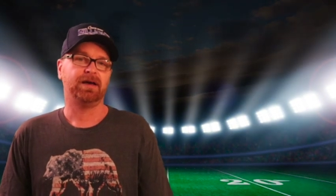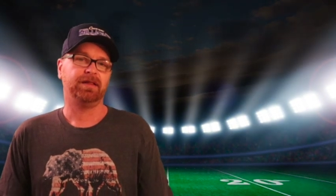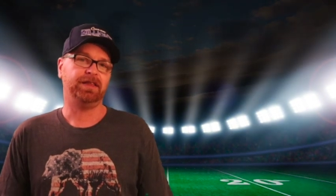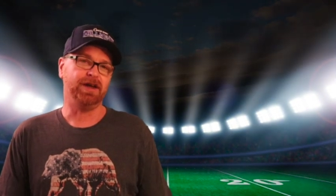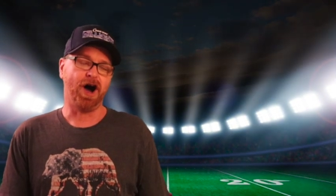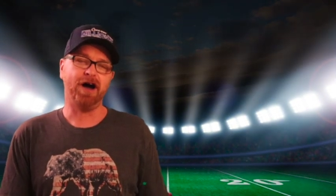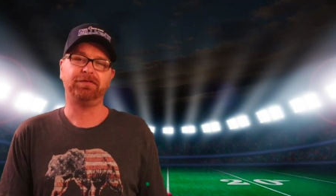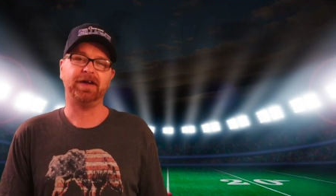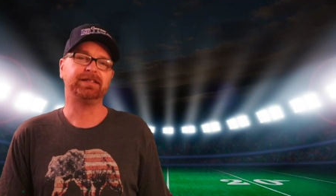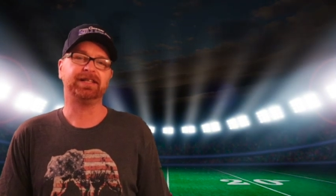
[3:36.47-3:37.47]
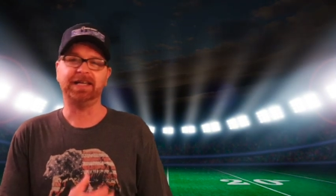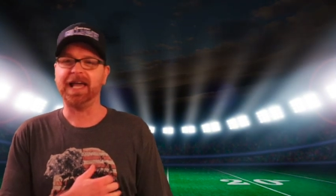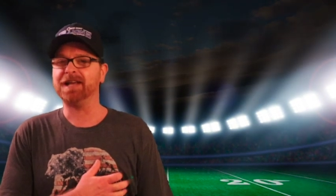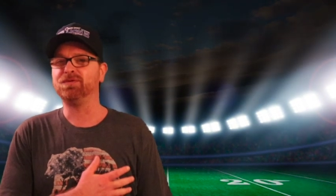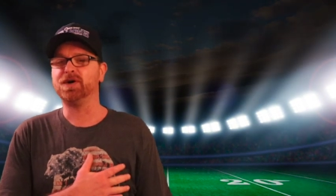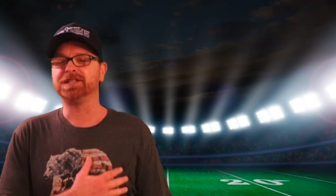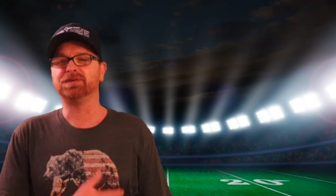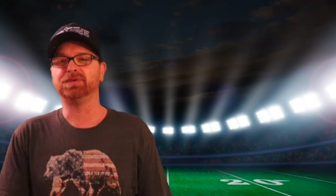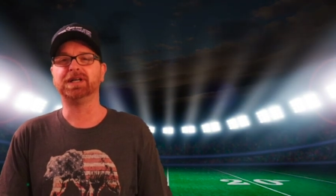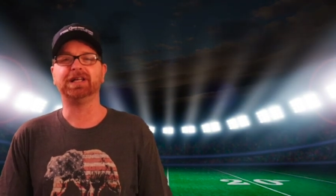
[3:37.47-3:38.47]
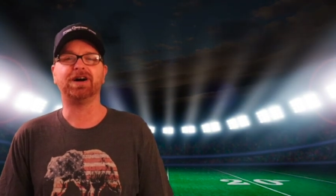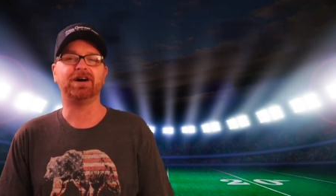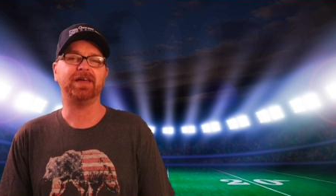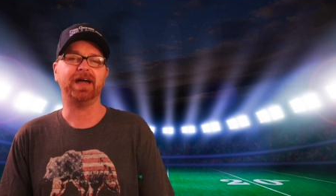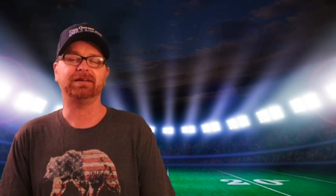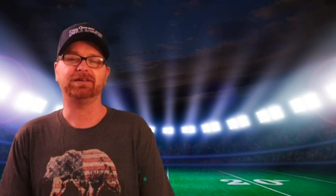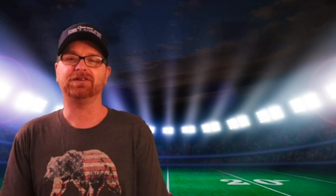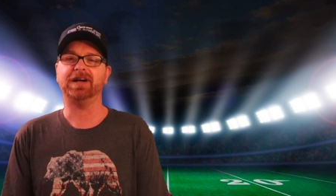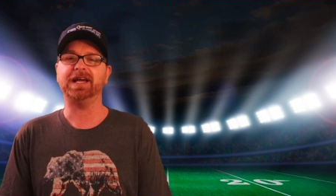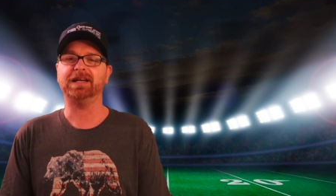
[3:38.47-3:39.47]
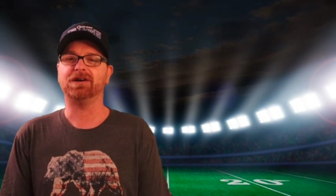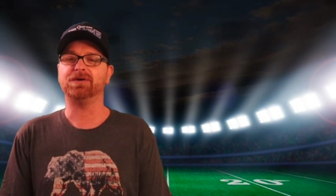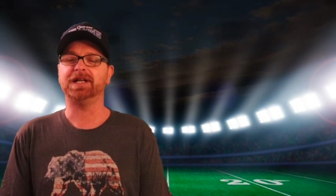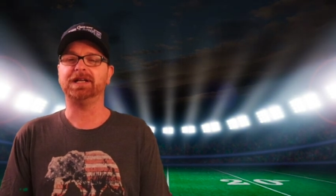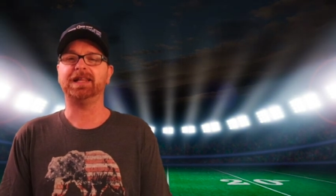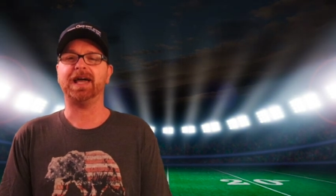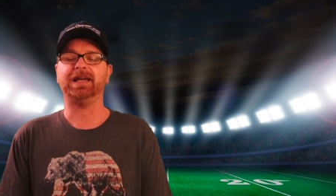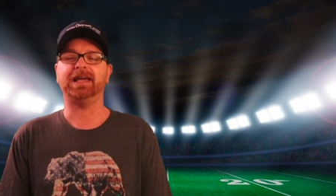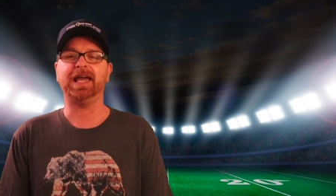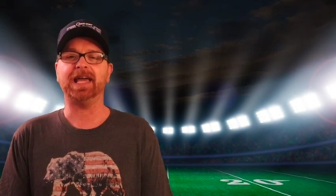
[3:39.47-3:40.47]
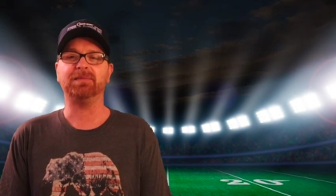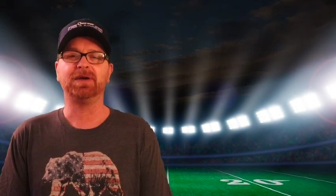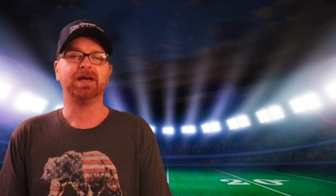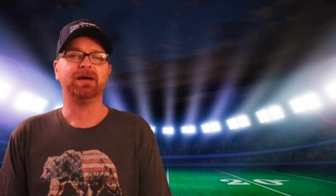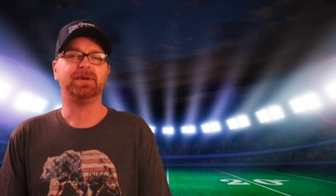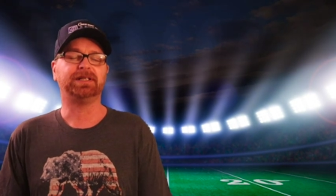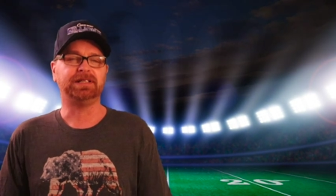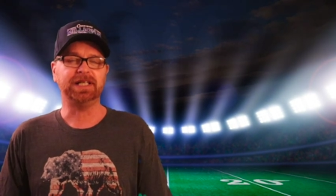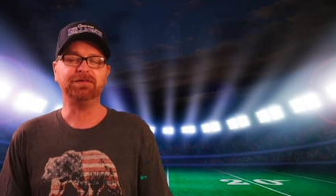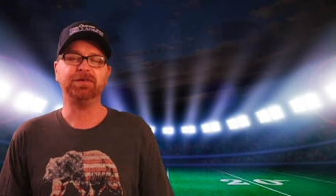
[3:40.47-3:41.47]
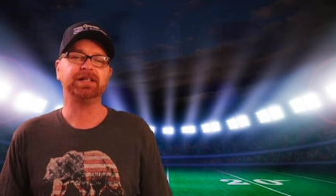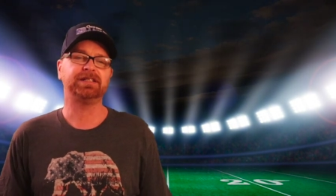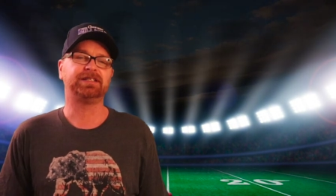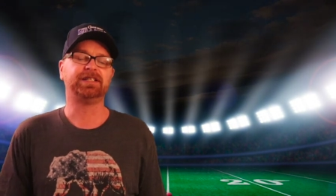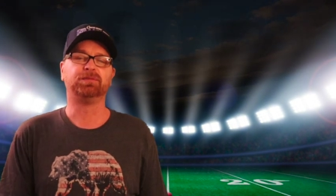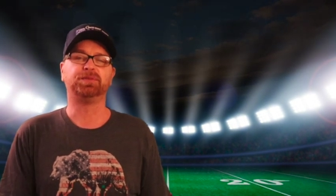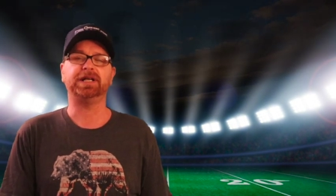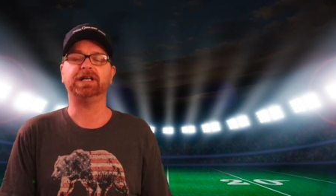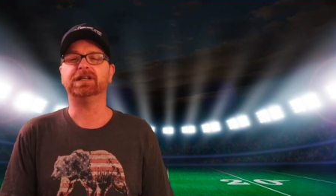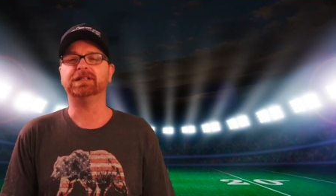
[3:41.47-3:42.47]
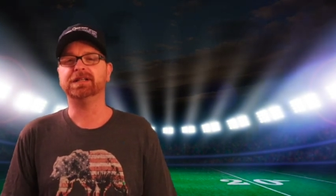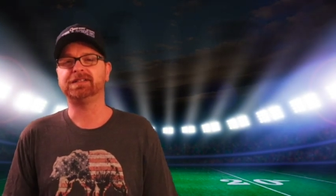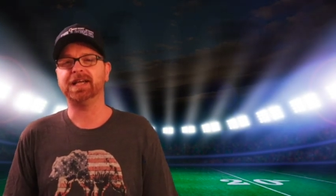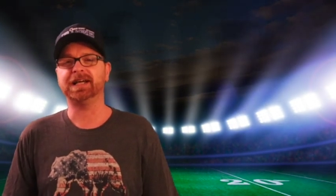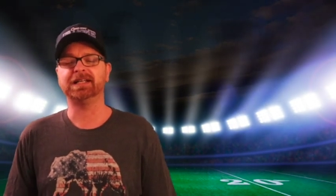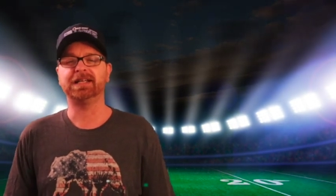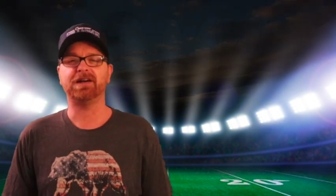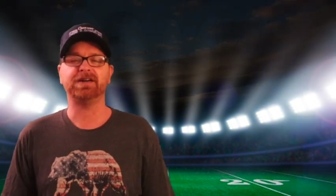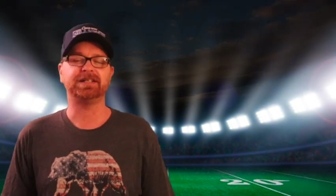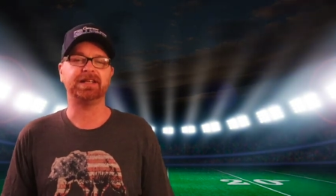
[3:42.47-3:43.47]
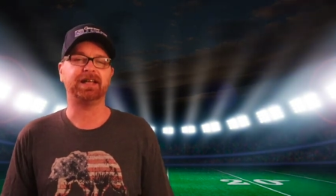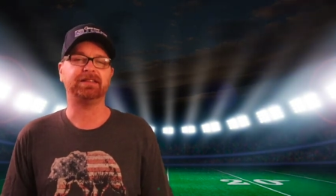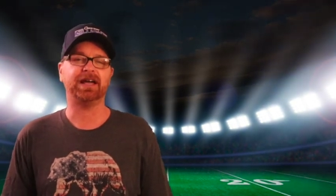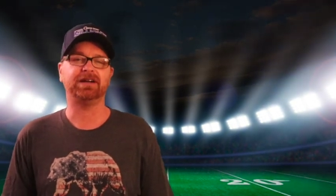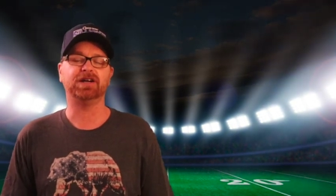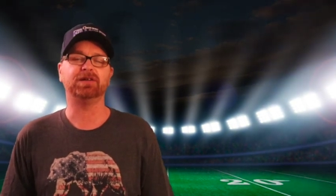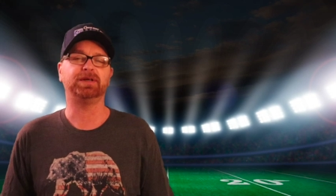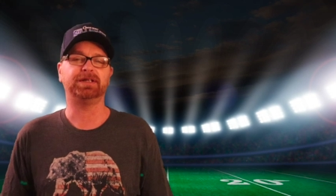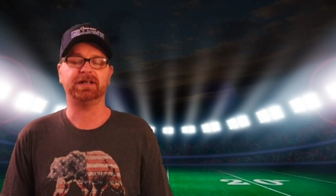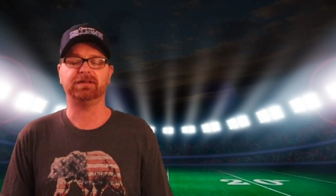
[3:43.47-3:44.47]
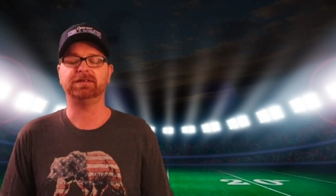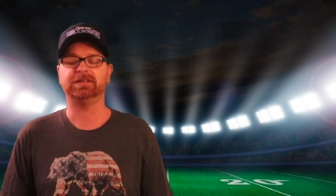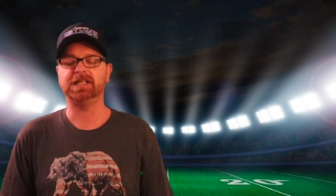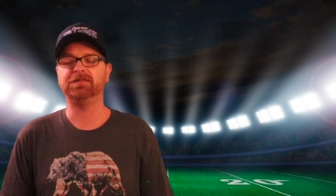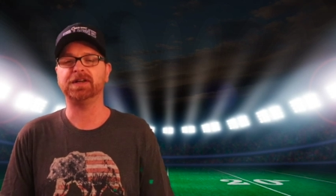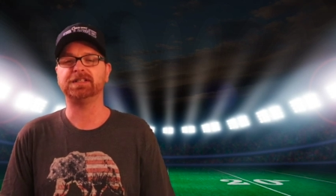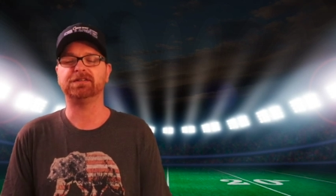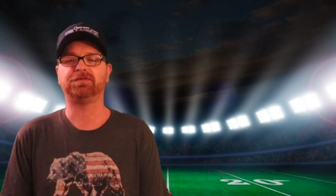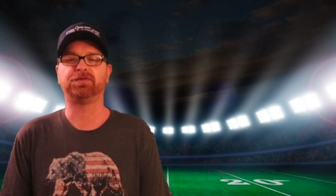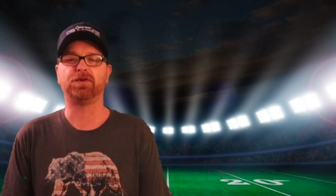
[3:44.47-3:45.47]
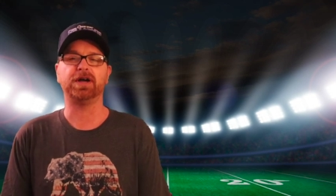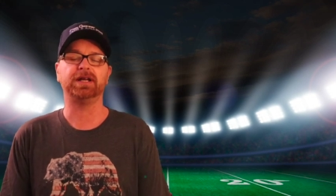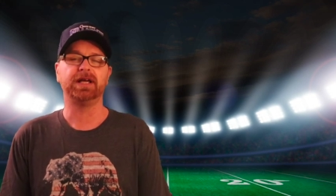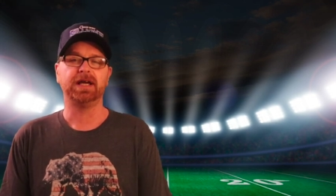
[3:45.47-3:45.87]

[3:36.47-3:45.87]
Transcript: the offense, again, wasn't really all that great going into that game, but the defense is still pretty good. Their secondary is not that good, but their defensive front